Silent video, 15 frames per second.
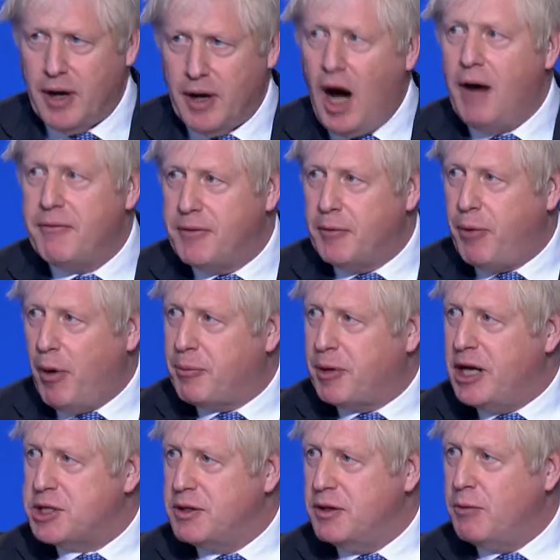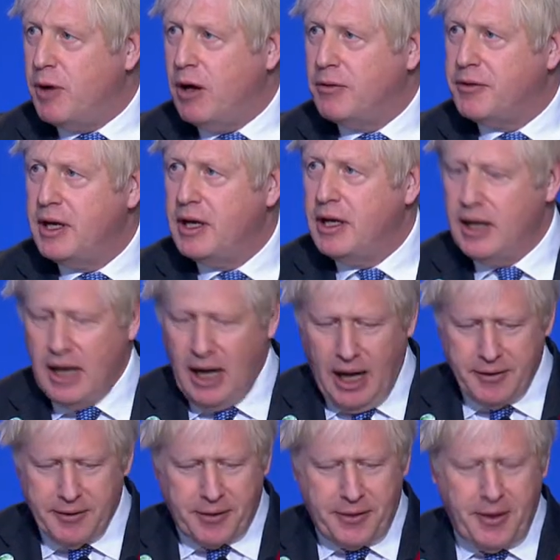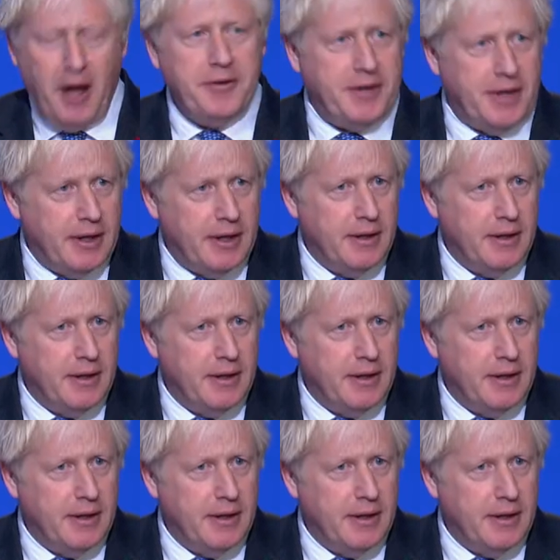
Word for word: half of the population of the world under 30,